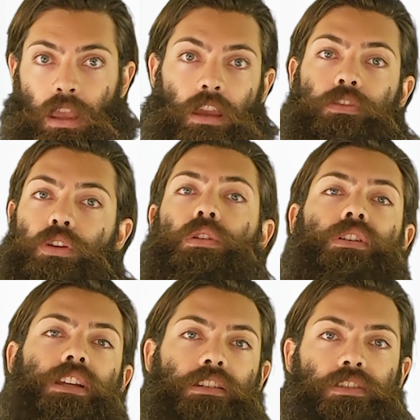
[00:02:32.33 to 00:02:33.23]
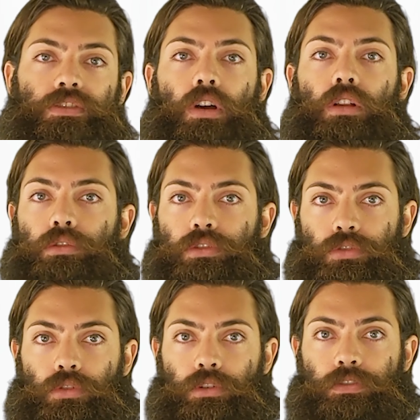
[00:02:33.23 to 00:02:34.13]
If you are looking into solar or
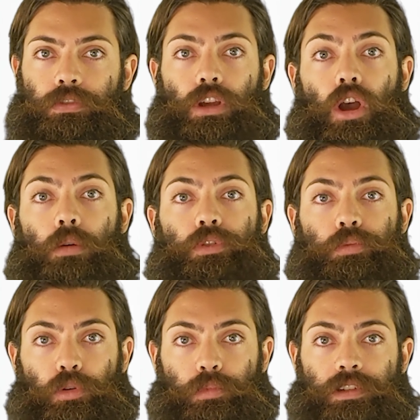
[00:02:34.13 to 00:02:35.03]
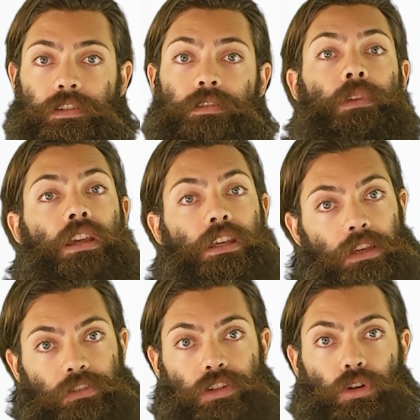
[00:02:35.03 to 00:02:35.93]
storage for your home or small business,
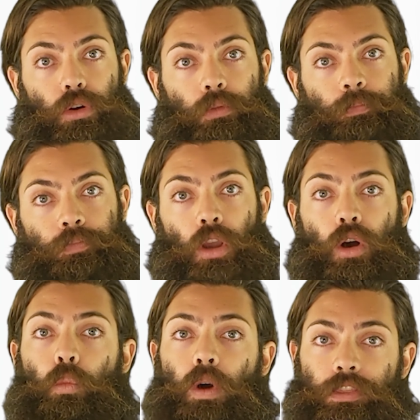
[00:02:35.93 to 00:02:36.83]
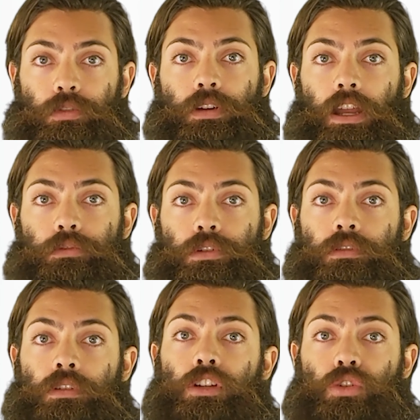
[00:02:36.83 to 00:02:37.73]
give us a call on
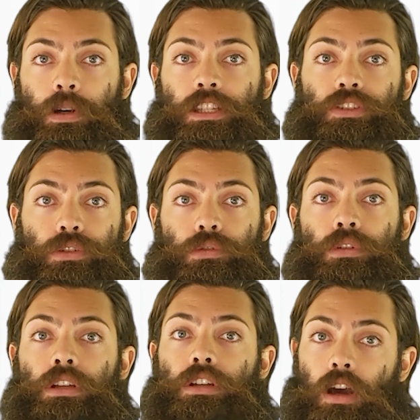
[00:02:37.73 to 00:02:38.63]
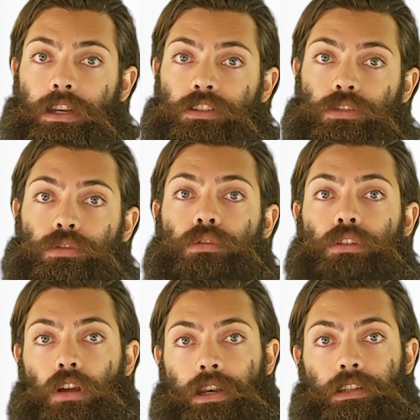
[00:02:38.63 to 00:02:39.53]
1300 22 92
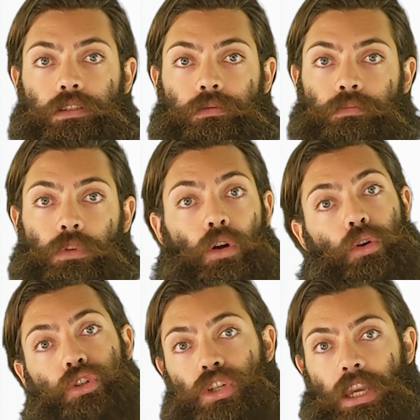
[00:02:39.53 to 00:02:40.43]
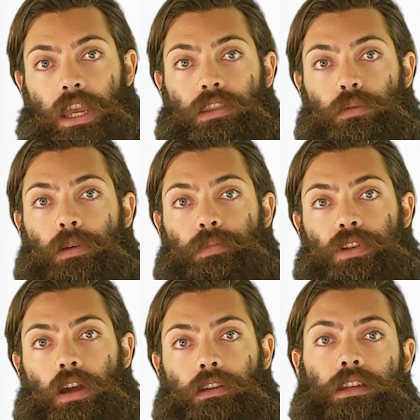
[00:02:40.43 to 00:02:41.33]
92 or check out the
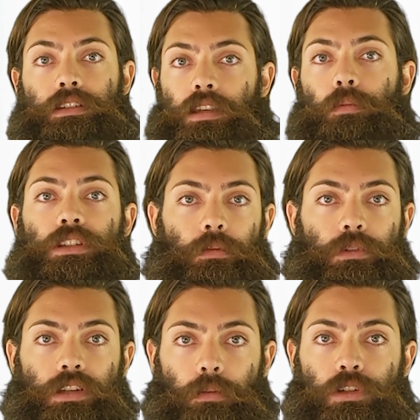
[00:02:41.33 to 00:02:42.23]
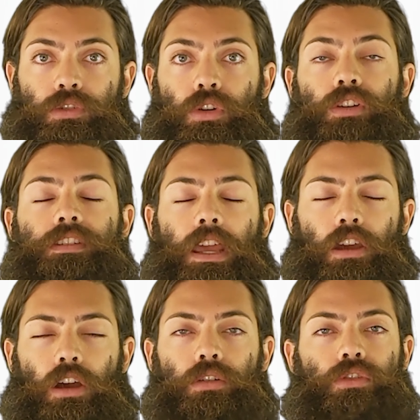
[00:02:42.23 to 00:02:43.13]
website at
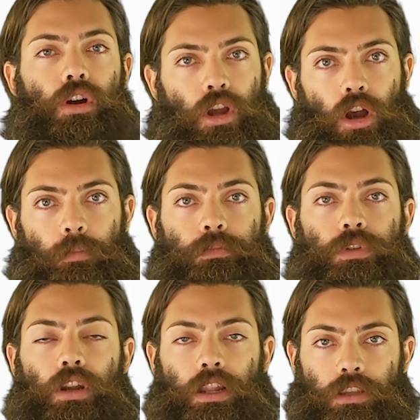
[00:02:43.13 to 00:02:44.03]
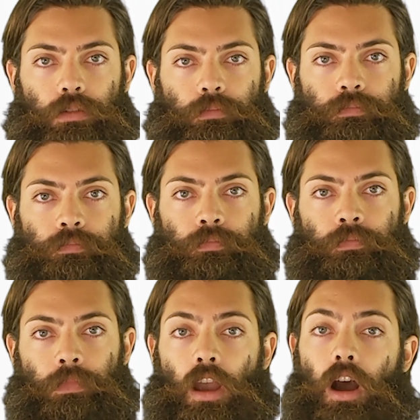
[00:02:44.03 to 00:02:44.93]
www.teho.com.au.
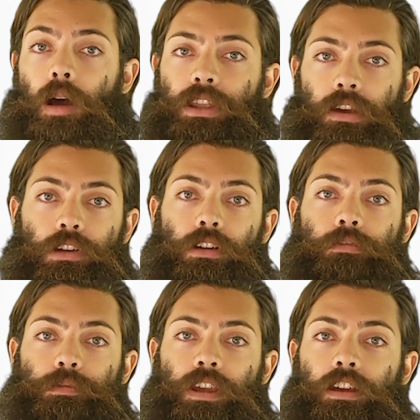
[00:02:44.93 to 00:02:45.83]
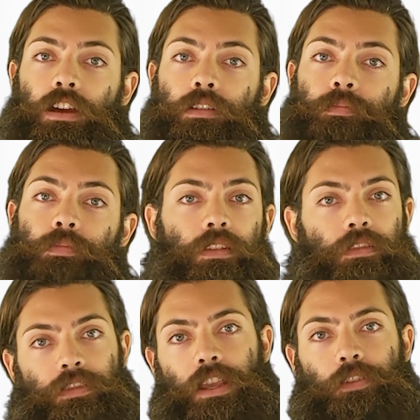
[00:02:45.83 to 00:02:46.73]
I'm David Green from Teho.
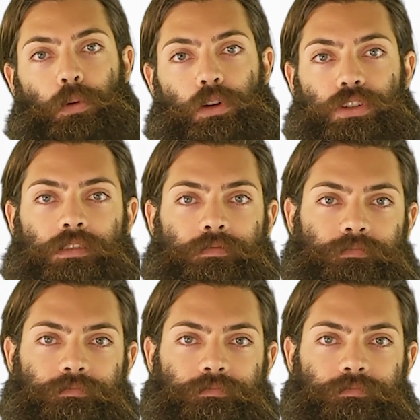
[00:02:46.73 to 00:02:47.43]
Thanks for watching.